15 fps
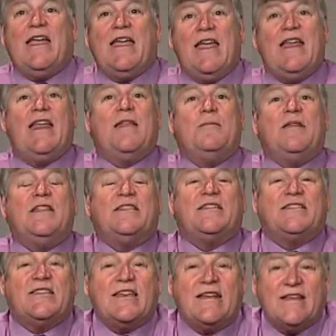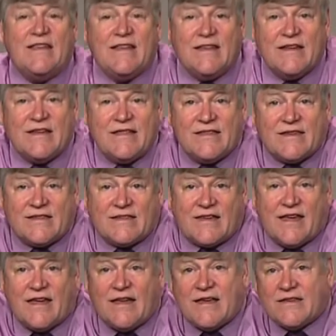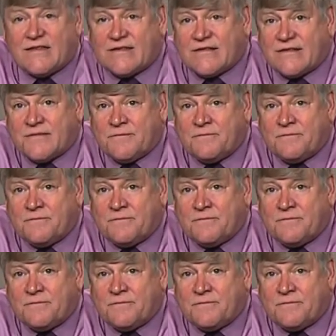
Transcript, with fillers: It had been sitting in this case.